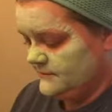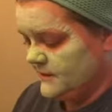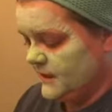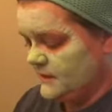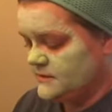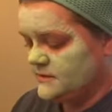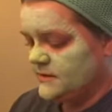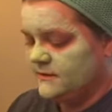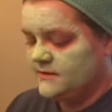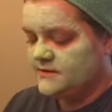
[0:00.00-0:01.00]
Okay, so
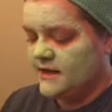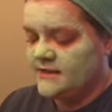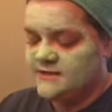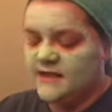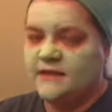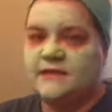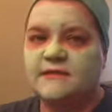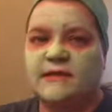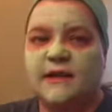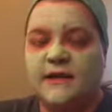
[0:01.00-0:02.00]
now I just take
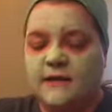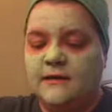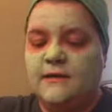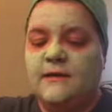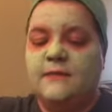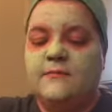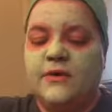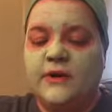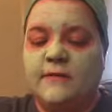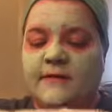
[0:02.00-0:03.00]
this and kind of
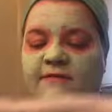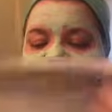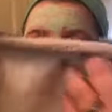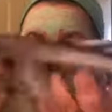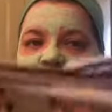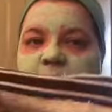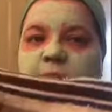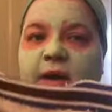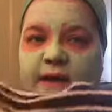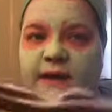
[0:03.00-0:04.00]
put it on my face and kind
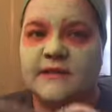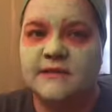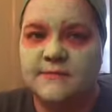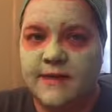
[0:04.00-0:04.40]
of pat it into the